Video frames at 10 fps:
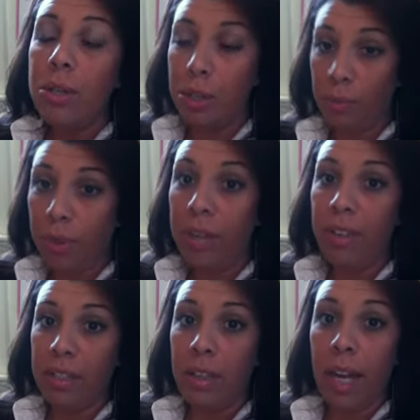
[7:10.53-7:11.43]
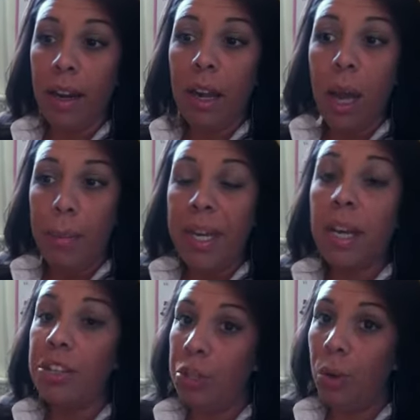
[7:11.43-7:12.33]
to revisit it
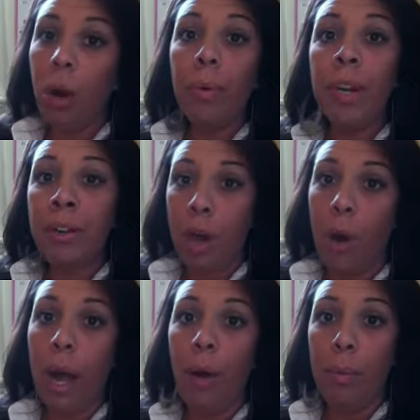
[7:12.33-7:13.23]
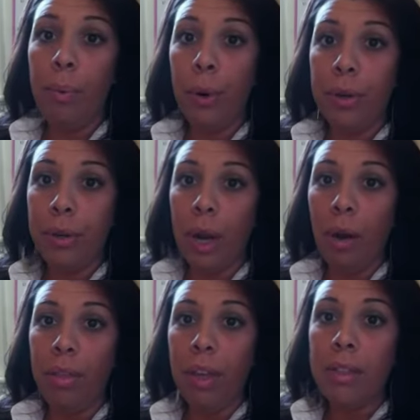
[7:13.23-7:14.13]
because you already know how important your
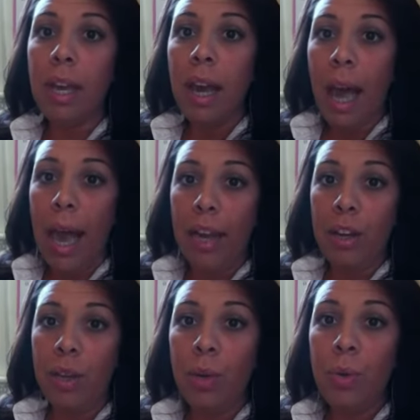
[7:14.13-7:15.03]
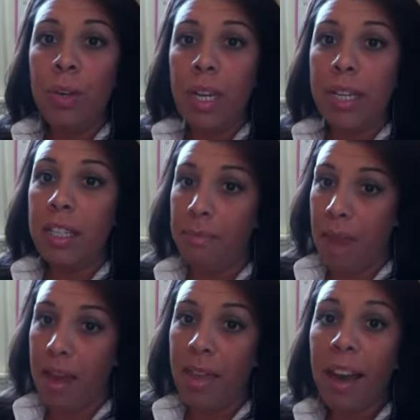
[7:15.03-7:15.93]
health is and you need to
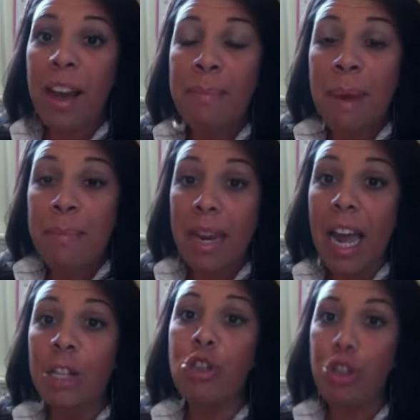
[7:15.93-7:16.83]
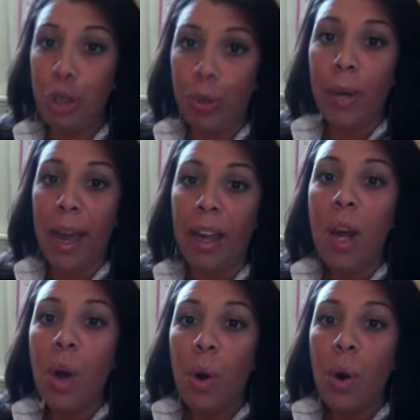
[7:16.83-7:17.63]
make that commitment and do it.